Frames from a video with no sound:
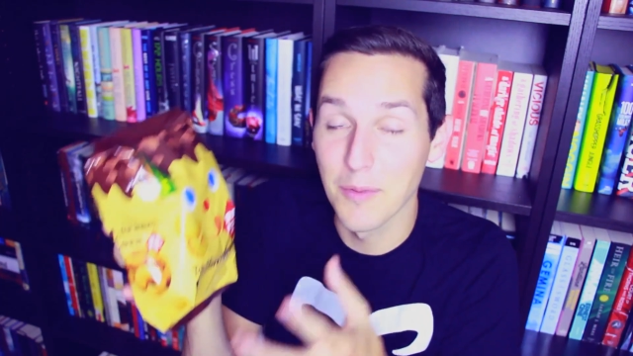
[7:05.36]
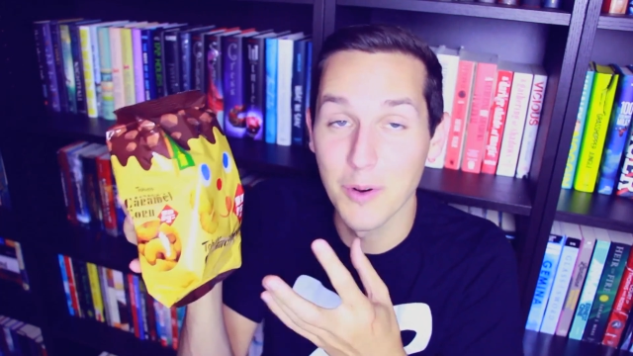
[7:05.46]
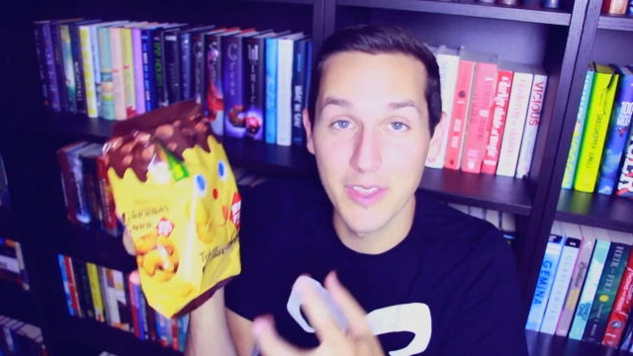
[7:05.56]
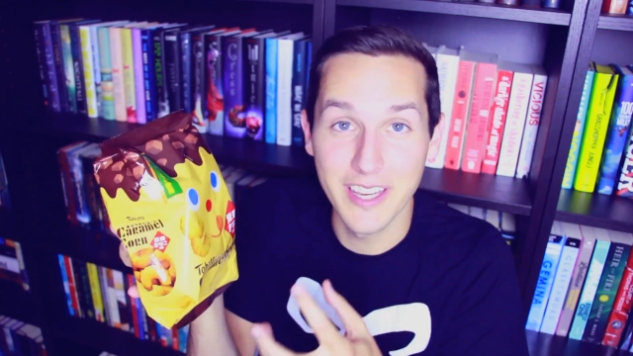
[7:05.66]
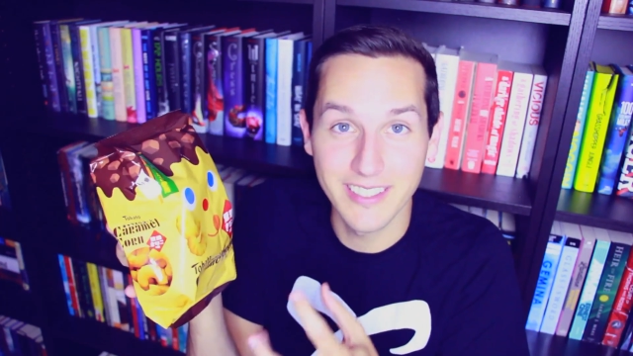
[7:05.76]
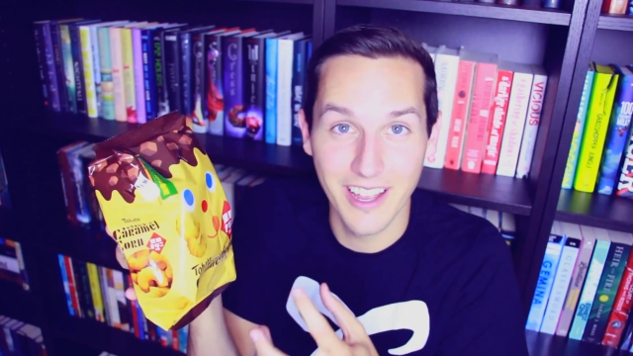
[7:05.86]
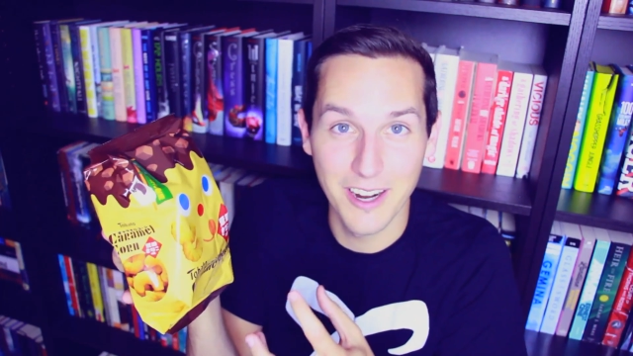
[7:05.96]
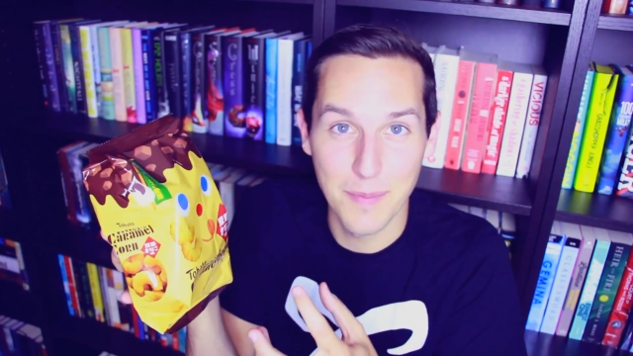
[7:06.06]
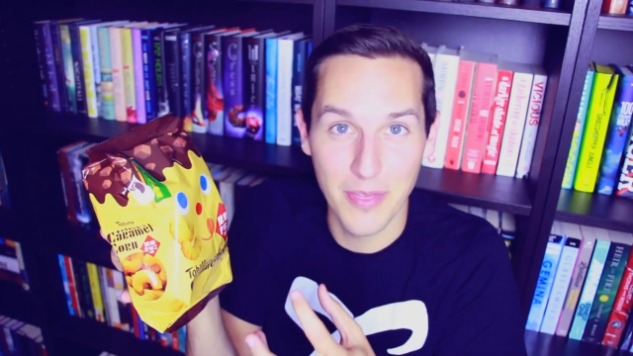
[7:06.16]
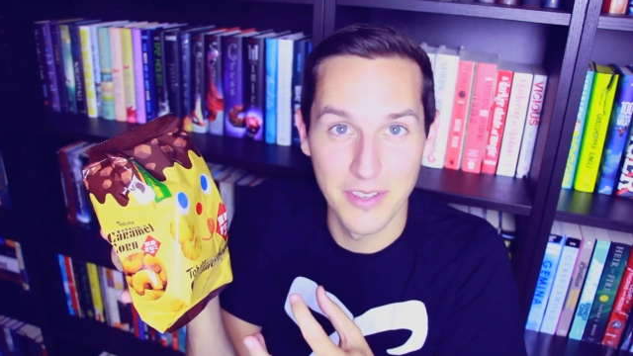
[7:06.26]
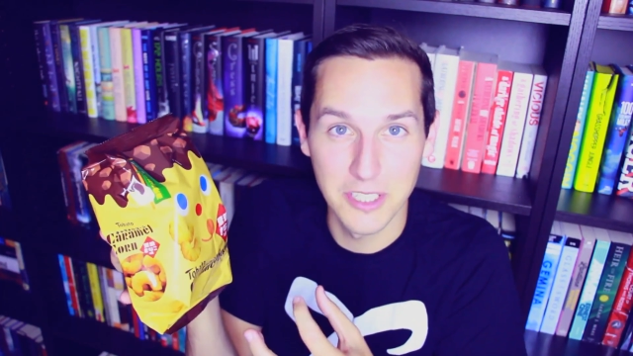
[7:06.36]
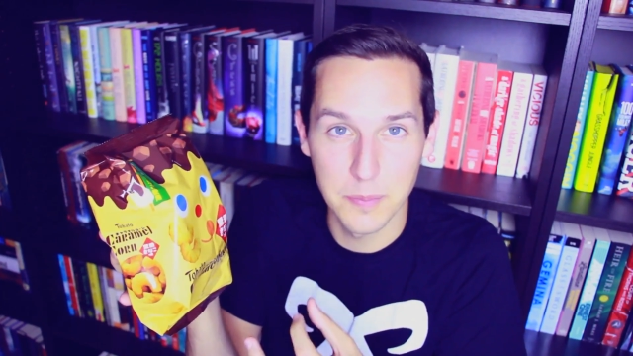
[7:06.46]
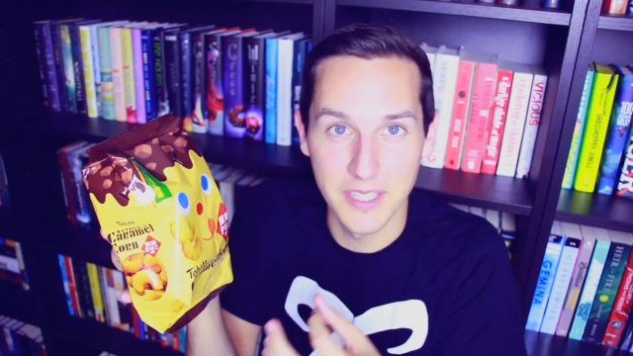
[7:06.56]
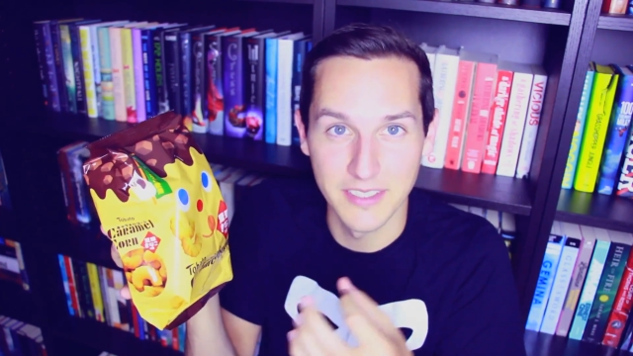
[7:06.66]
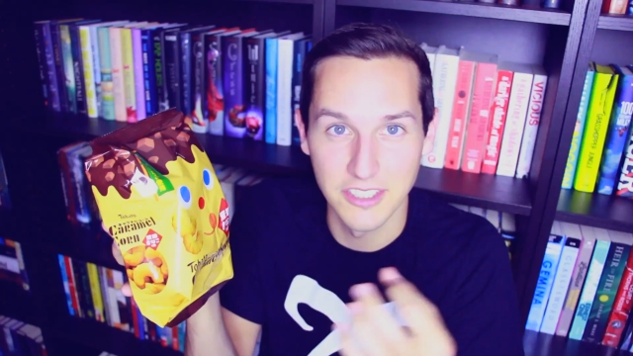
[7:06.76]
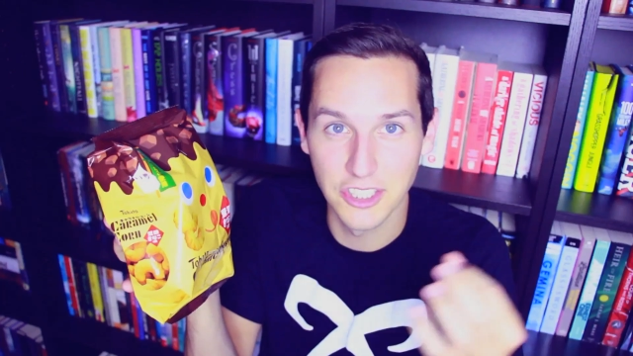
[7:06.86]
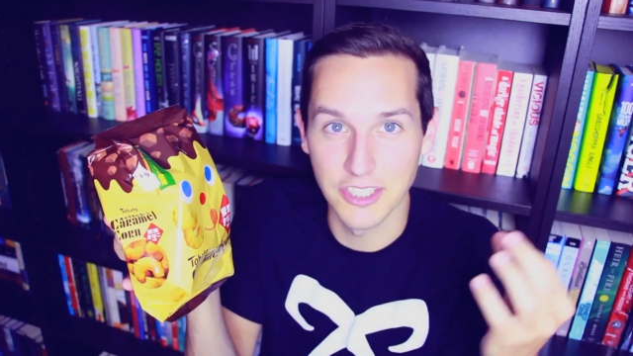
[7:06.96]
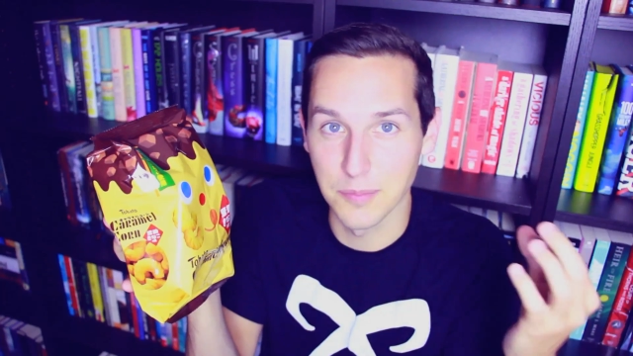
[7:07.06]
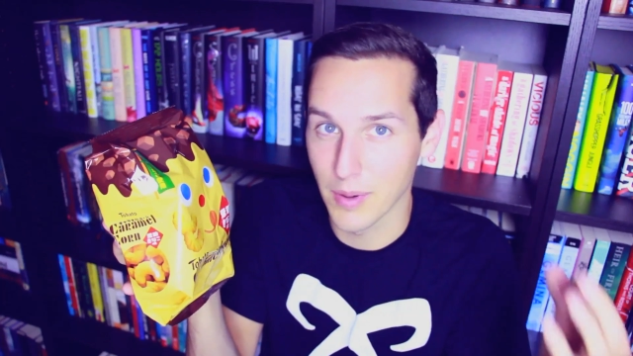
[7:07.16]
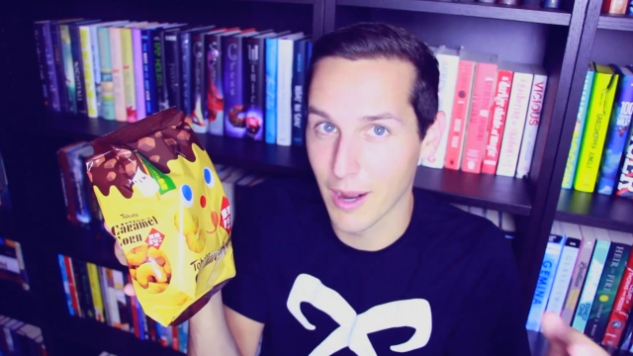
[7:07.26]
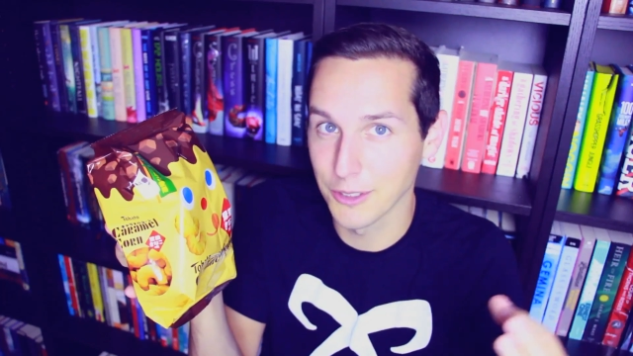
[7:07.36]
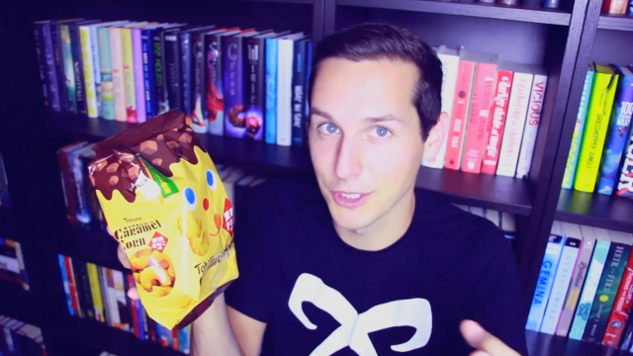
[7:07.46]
I'm really excited about this because it's just brown